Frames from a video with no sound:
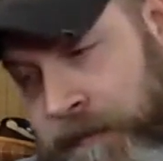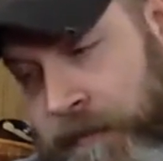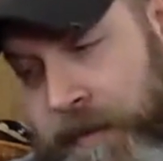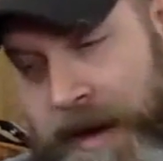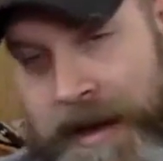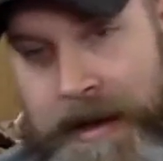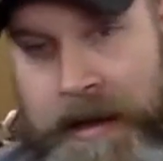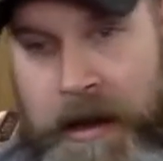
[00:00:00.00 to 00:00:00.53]

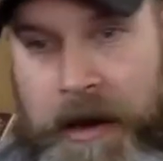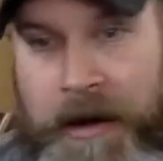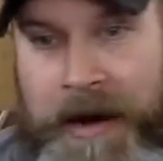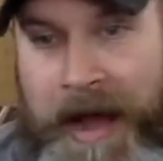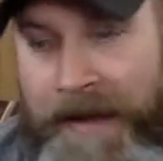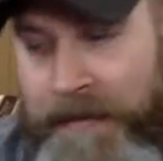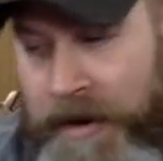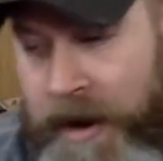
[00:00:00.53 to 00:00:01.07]
right here.
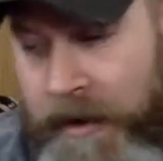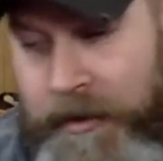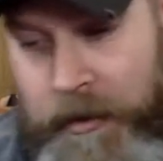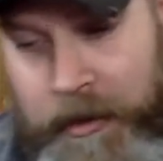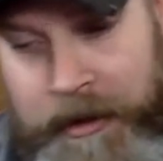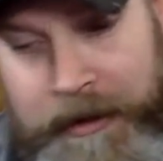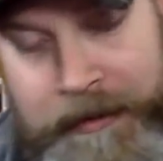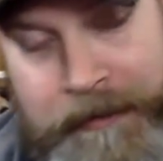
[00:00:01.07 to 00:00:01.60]
I have another
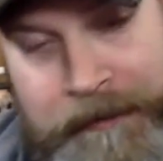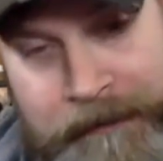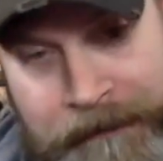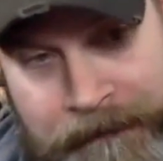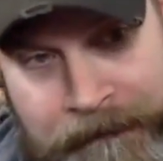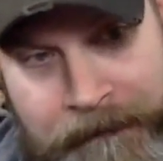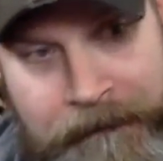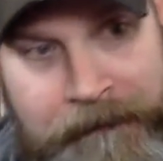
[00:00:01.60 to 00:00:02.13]
one
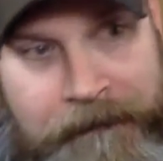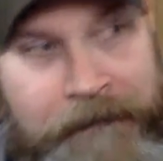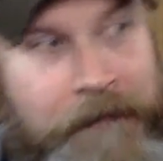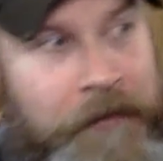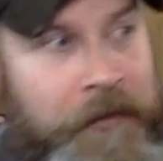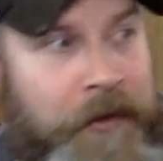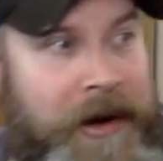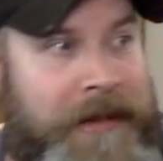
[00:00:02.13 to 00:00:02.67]

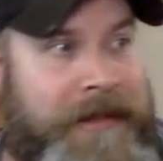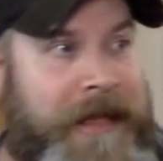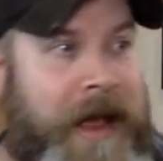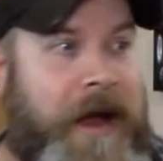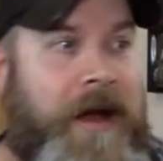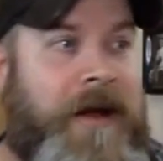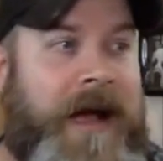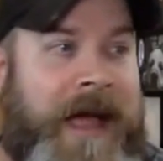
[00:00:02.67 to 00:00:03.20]
right
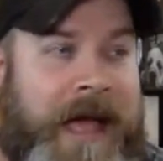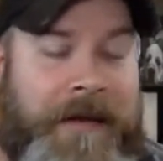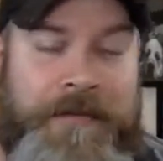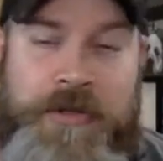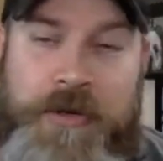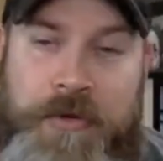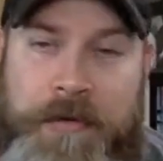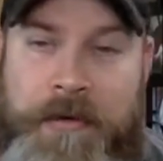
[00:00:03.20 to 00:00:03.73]
there. I have
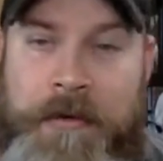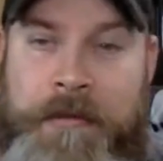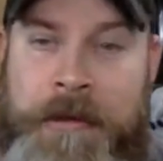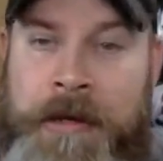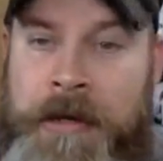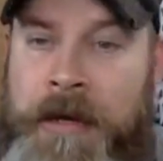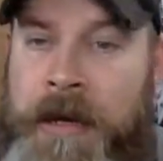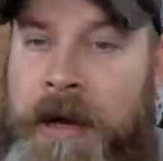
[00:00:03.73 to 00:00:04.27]
two of them.
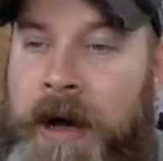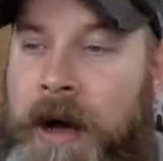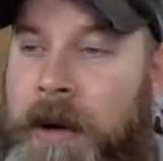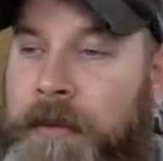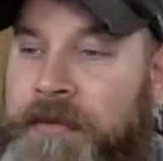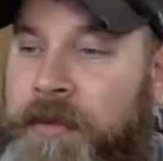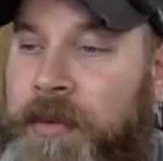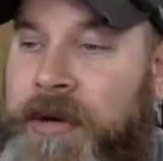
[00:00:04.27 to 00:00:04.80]

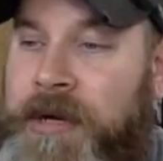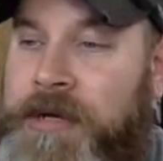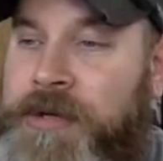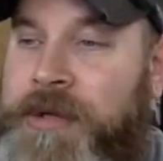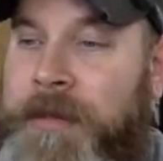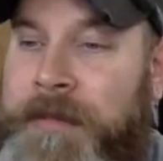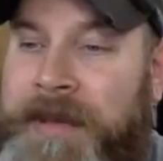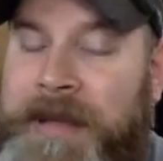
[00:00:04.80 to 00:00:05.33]
So we're going
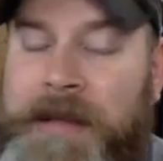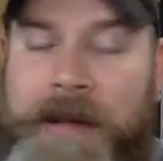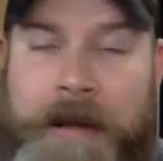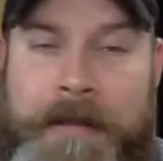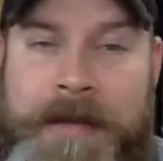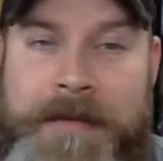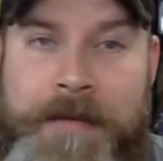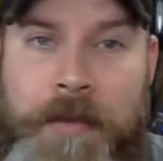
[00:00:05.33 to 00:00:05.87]
to do the Big
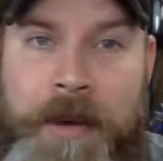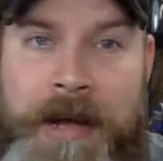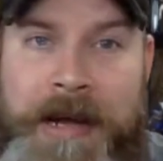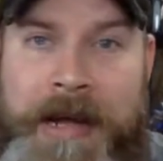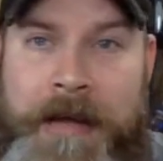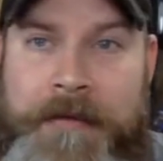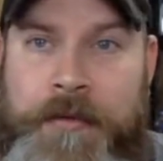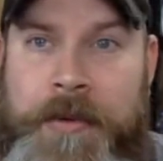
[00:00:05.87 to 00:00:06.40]
Climb giveaway
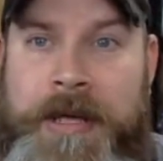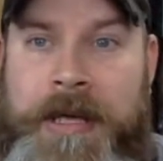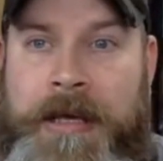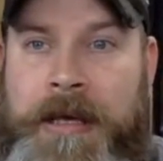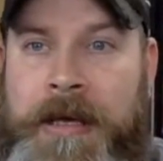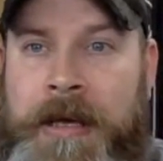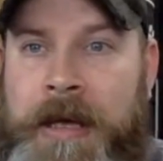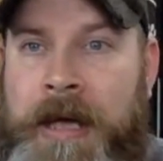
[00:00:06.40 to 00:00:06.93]
next
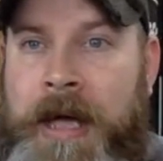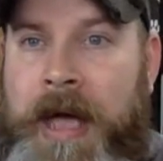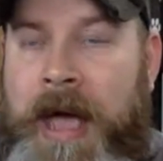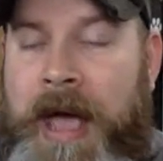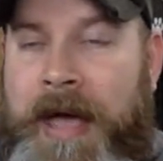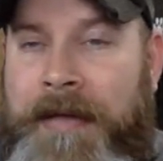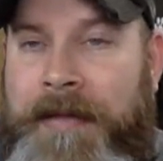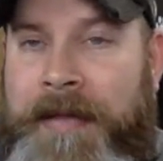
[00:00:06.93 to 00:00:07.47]
week.
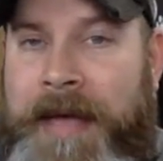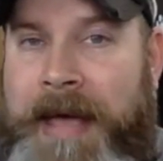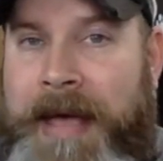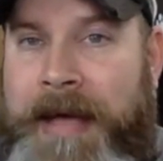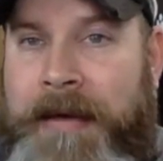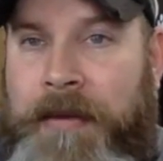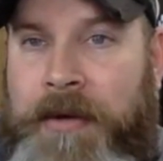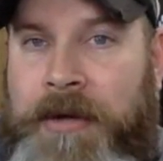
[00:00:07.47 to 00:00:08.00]
And
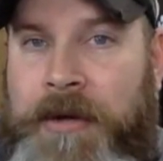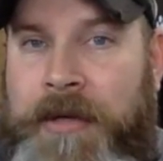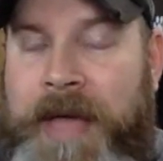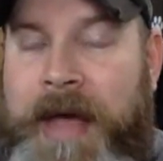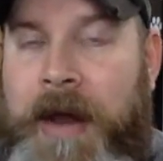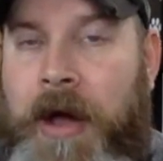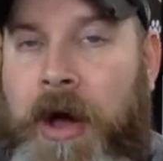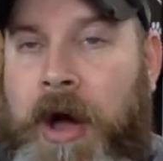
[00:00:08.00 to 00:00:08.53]
then we're going to do
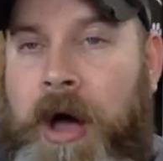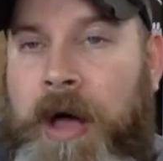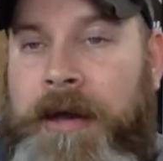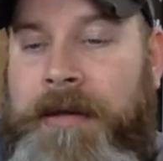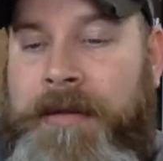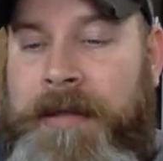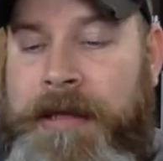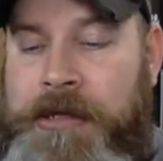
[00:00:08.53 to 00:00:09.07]
that
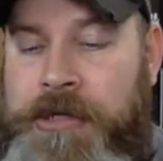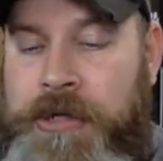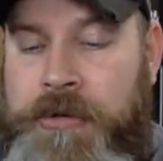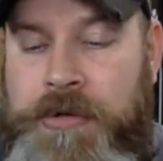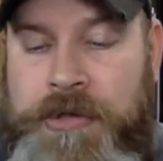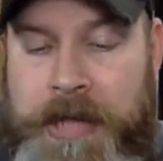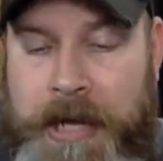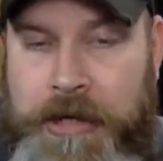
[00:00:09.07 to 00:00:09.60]
on the
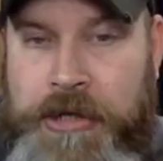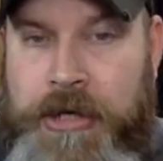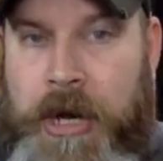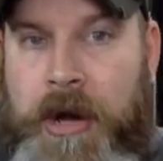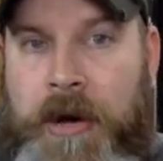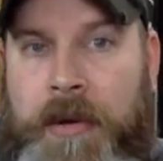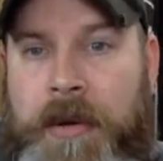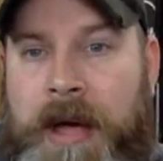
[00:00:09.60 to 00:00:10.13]
Tuesday
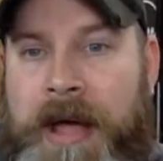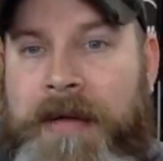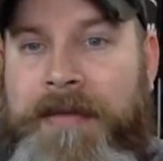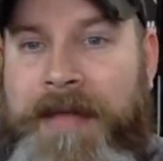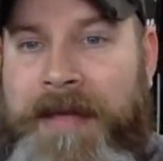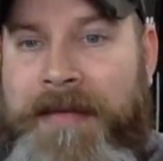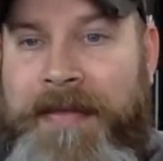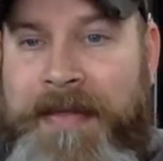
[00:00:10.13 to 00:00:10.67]
show. And
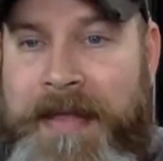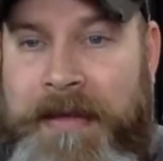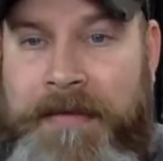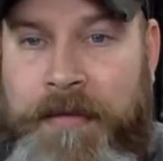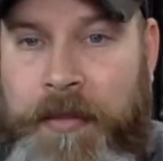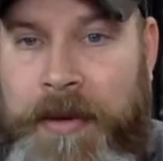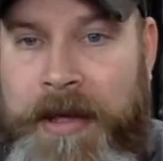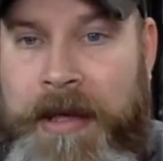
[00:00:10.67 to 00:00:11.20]
then
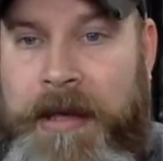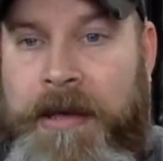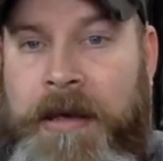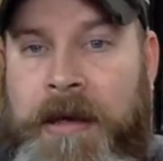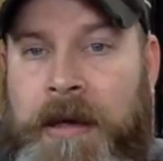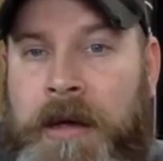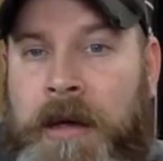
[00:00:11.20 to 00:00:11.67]
this week,